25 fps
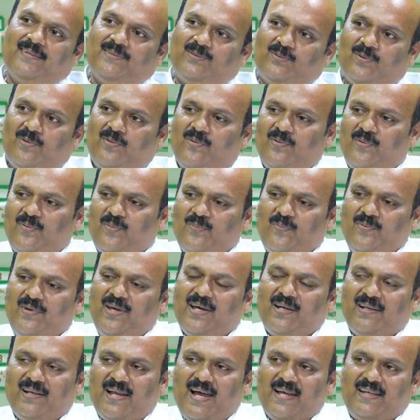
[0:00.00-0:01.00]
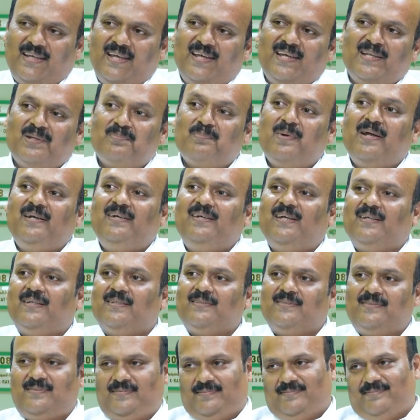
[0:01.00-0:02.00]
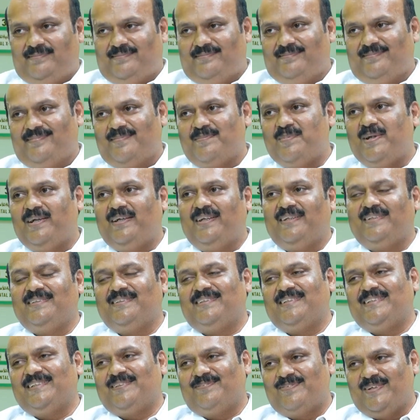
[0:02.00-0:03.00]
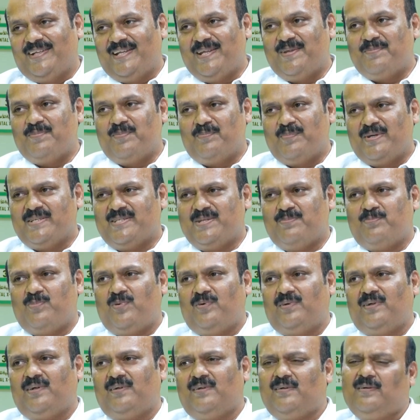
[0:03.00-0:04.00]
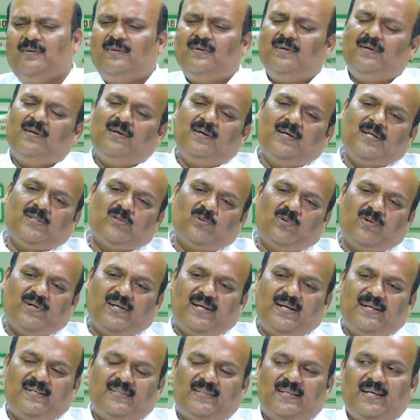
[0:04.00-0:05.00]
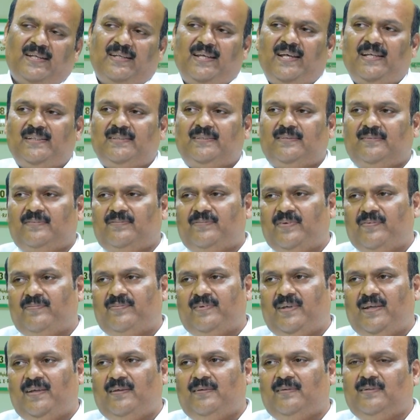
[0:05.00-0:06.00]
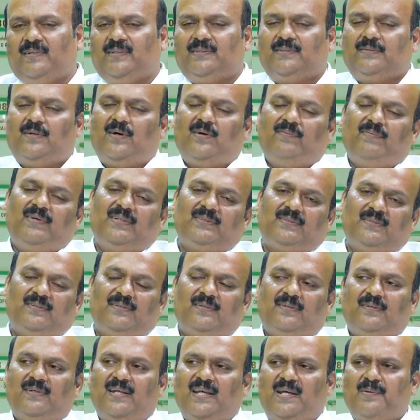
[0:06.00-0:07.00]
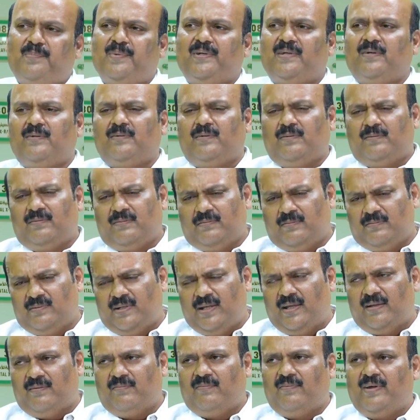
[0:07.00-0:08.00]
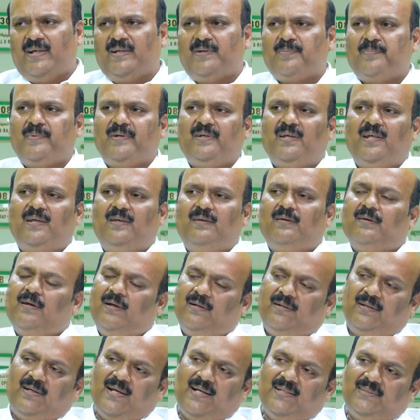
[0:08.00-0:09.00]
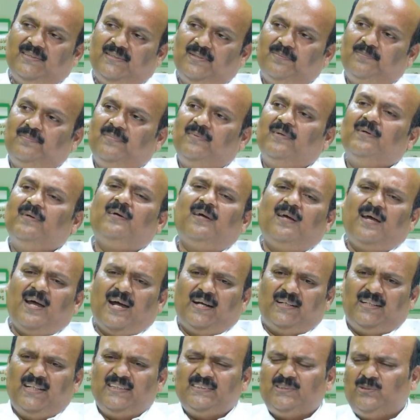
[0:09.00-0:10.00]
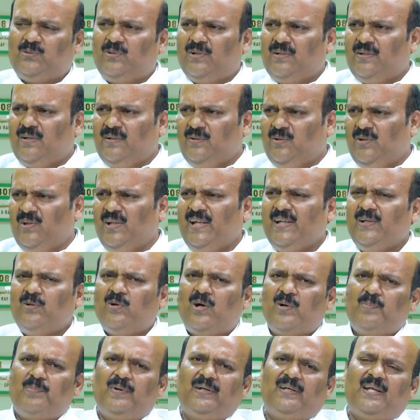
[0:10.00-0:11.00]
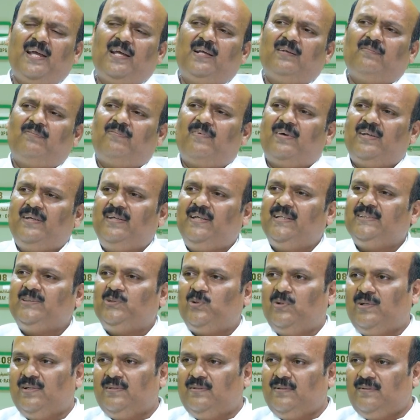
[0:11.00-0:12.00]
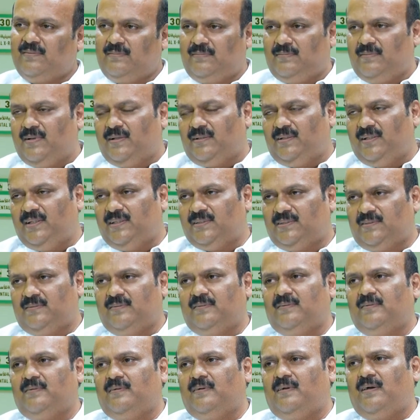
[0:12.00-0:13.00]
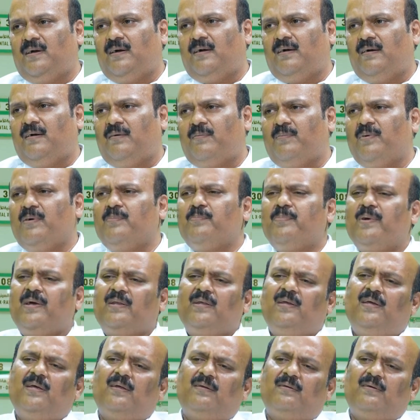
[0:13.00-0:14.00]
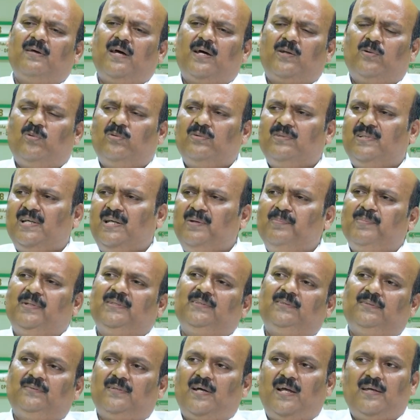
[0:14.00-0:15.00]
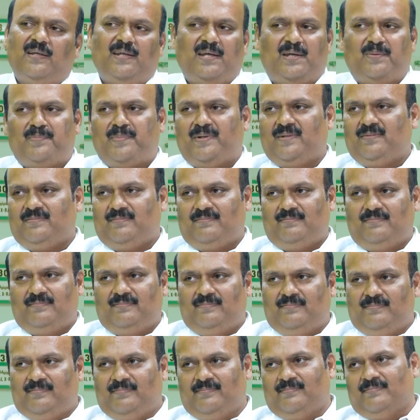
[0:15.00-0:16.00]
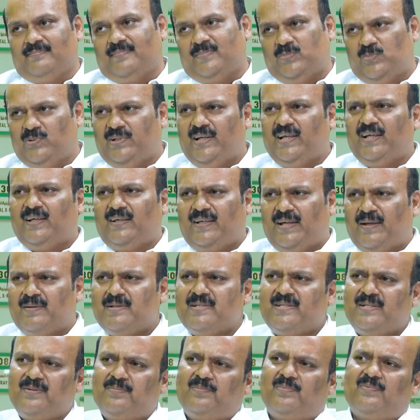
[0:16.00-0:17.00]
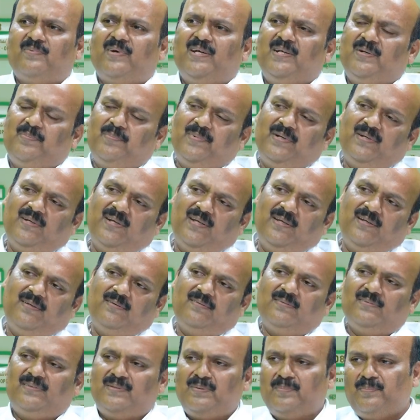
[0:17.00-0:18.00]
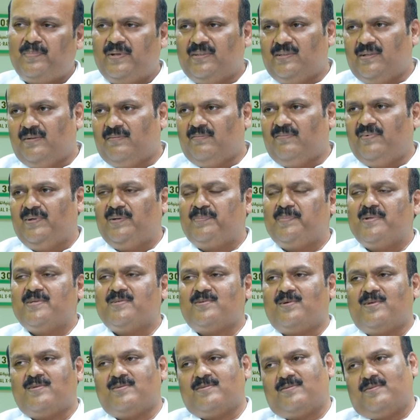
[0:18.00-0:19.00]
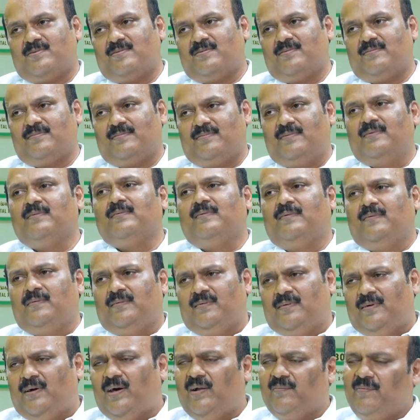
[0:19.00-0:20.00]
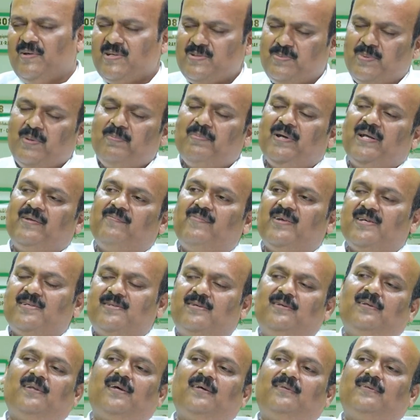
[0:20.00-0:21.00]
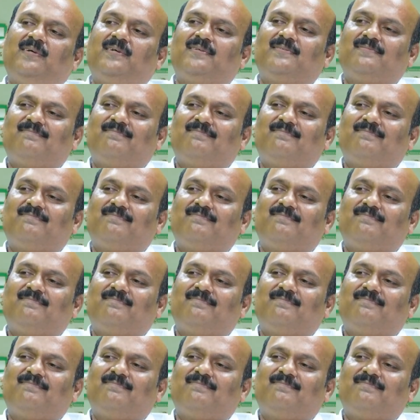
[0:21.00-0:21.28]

So we are lacking in the maintenance. Maintenance is very much important. So greater than age 50 is always recommended to take vitamin D and calcium. At least need not be taken for years together. At least per year around 3 months I recommend to take calcium, vitamin D, some other vitamins also. Always be beneficial like that.